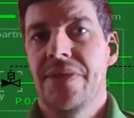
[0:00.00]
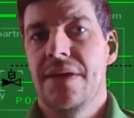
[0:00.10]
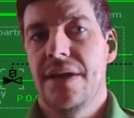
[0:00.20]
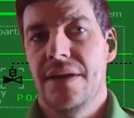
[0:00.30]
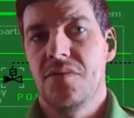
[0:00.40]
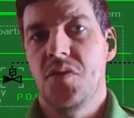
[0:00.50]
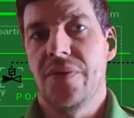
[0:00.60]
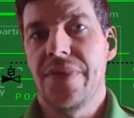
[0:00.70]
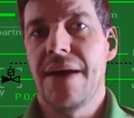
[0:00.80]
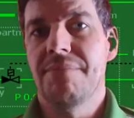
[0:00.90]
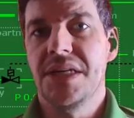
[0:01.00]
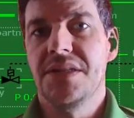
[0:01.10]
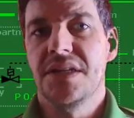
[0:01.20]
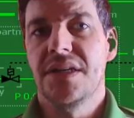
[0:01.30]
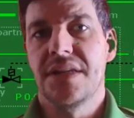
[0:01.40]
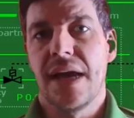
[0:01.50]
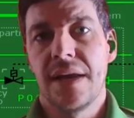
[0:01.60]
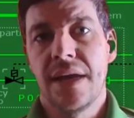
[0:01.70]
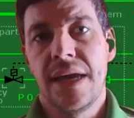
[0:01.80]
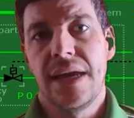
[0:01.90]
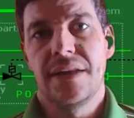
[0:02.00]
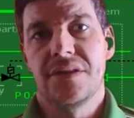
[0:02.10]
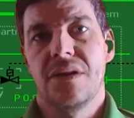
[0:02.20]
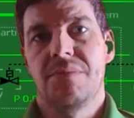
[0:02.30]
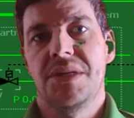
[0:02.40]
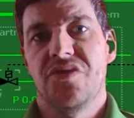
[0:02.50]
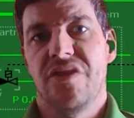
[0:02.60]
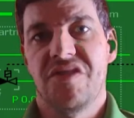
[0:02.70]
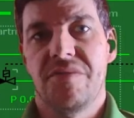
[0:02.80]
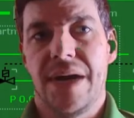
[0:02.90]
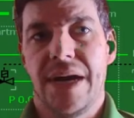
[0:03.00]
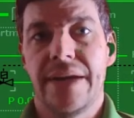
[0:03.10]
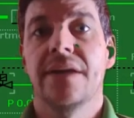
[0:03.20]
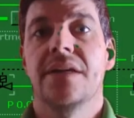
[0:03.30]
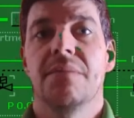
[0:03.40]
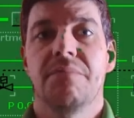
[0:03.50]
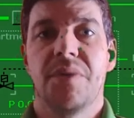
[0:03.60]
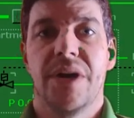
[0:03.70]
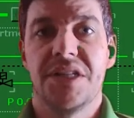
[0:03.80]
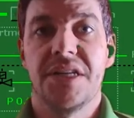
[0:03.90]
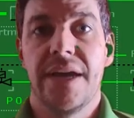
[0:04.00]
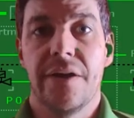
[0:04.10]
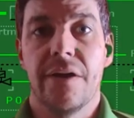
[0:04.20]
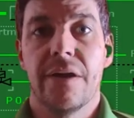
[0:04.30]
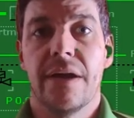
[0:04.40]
And what that means is that it's going to be driven by compressed air.